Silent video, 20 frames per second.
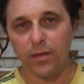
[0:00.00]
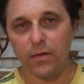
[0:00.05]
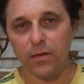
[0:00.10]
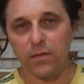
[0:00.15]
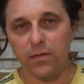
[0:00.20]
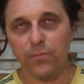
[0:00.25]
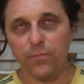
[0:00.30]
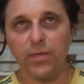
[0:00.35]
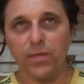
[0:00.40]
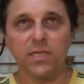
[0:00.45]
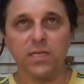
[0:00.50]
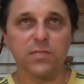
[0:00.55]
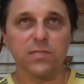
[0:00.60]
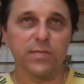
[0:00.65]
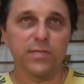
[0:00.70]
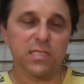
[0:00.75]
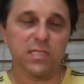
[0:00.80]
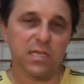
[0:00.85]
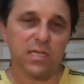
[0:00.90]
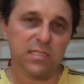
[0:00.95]
The biggest
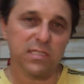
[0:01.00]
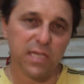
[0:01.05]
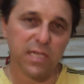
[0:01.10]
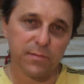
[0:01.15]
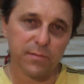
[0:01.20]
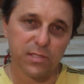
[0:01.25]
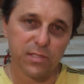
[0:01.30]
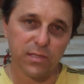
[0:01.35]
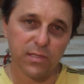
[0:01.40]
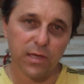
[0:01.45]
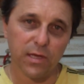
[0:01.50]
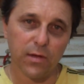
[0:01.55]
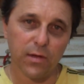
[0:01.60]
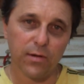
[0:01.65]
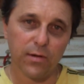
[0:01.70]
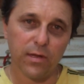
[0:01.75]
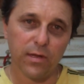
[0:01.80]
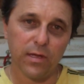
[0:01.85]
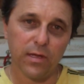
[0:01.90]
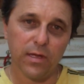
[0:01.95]
misconception that
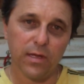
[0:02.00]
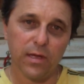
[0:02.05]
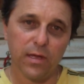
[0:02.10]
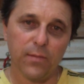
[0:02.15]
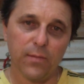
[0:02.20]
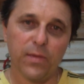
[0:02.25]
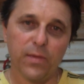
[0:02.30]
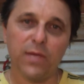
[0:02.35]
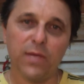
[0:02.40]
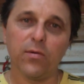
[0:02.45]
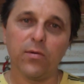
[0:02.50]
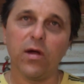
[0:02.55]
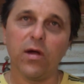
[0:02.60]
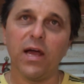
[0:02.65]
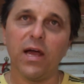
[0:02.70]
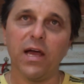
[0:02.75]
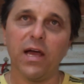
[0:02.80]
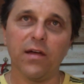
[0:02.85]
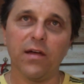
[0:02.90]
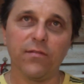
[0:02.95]
people
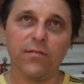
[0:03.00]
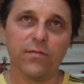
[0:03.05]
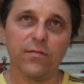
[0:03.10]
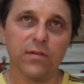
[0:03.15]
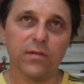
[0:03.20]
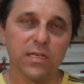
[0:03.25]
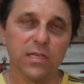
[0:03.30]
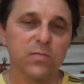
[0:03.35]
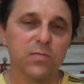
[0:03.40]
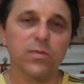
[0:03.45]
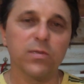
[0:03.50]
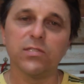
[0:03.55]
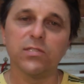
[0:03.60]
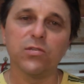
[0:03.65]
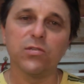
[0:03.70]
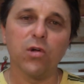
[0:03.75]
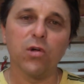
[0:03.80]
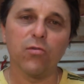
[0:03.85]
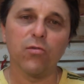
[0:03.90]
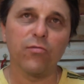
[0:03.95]
have is we do
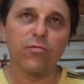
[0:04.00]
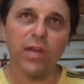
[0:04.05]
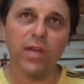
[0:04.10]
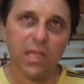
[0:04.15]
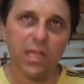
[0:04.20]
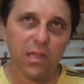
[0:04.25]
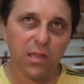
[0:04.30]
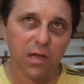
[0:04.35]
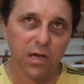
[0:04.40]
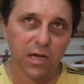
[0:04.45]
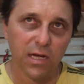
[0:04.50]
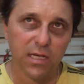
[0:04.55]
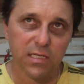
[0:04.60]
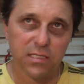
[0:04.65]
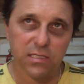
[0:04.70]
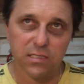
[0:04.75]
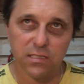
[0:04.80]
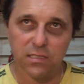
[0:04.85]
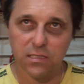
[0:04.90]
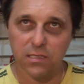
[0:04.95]
not
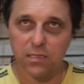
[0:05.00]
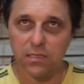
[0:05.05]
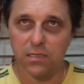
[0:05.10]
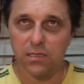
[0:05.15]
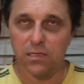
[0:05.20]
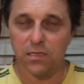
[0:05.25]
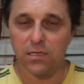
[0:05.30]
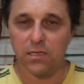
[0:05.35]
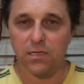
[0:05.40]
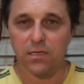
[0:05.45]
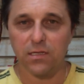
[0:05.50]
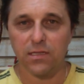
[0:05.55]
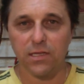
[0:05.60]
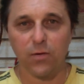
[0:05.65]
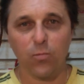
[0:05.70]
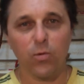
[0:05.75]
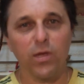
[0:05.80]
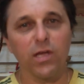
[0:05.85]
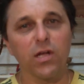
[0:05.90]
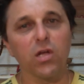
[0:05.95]
realize
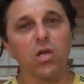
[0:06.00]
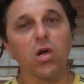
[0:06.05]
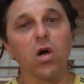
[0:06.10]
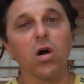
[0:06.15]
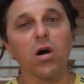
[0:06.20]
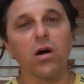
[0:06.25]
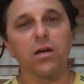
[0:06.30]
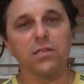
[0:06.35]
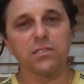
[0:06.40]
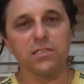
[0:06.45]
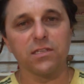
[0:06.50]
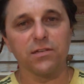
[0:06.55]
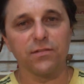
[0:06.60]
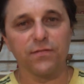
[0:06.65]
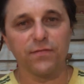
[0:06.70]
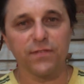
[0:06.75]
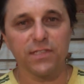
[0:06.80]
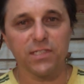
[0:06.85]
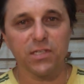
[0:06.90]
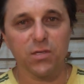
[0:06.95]
that we are gods in a
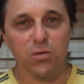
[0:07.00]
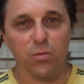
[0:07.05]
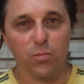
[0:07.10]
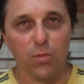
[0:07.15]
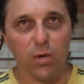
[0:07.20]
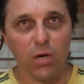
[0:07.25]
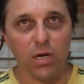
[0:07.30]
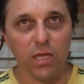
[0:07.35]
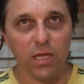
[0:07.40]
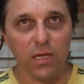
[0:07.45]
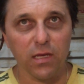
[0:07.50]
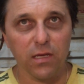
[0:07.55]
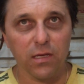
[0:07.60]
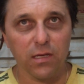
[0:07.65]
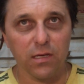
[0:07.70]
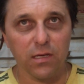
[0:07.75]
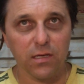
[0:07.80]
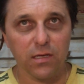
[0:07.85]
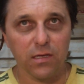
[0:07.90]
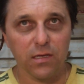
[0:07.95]
physical body.
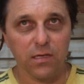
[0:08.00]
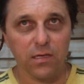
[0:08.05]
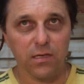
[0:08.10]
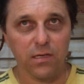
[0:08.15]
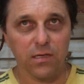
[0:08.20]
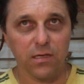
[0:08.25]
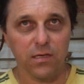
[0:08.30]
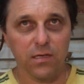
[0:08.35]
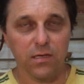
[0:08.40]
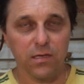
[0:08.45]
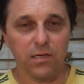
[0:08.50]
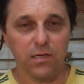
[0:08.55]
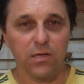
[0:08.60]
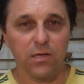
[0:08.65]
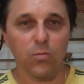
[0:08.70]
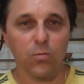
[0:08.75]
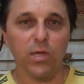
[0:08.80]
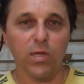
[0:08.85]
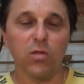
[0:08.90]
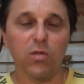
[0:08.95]

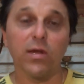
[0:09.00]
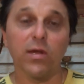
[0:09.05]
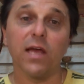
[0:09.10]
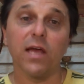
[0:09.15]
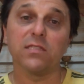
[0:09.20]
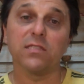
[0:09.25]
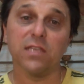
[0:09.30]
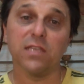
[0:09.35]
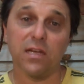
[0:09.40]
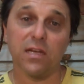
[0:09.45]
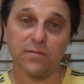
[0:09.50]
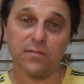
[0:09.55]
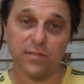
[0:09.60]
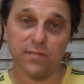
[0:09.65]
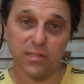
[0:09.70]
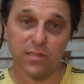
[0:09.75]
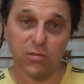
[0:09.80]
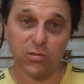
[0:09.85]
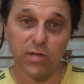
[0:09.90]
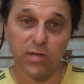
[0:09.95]
We look outside
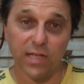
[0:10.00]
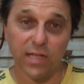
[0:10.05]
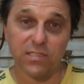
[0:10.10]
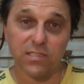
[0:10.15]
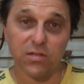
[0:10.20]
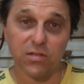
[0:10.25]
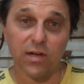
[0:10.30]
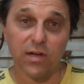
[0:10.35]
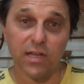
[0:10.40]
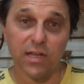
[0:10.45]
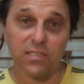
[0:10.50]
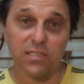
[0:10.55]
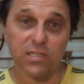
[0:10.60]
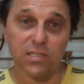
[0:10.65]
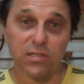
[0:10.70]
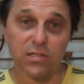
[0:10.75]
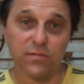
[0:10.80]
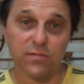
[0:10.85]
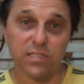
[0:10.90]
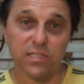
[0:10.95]

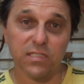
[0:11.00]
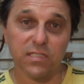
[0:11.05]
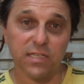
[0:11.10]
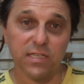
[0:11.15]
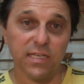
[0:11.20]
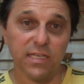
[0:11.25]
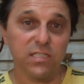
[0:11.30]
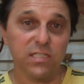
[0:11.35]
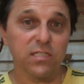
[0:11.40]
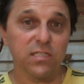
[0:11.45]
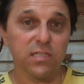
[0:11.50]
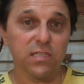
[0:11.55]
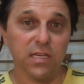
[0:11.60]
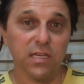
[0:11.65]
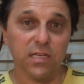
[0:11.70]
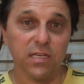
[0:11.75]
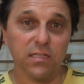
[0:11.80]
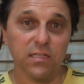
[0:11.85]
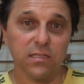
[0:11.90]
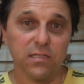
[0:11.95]
ourselves to teachers,
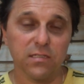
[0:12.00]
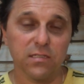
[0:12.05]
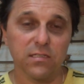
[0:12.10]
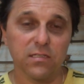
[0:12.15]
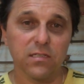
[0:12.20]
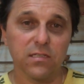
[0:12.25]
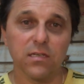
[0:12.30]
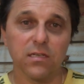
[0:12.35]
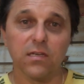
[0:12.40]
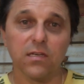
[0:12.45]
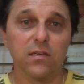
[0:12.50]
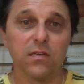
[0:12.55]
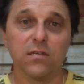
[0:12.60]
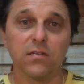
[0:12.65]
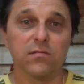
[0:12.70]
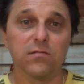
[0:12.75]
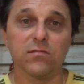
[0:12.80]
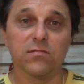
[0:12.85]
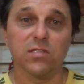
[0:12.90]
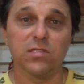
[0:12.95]
healers,
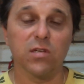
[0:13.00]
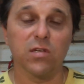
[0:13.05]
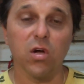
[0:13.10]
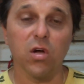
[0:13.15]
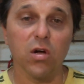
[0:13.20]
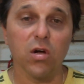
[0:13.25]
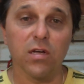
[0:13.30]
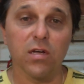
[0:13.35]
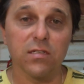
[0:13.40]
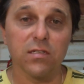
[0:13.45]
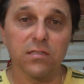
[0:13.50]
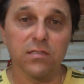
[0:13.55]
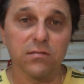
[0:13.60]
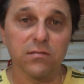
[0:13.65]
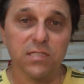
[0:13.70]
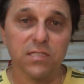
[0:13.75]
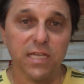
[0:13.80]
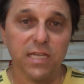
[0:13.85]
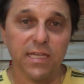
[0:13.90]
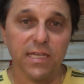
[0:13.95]
to God and
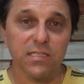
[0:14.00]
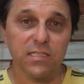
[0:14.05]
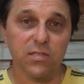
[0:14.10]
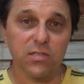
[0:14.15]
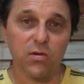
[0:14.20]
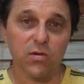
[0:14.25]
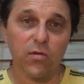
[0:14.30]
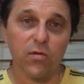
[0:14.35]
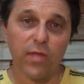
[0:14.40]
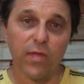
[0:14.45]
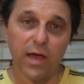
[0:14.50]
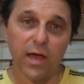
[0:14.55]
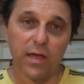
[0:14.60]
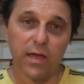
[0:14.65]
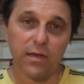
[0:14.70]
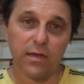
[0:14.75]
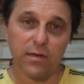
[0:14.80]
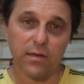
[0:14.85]
saints and all that.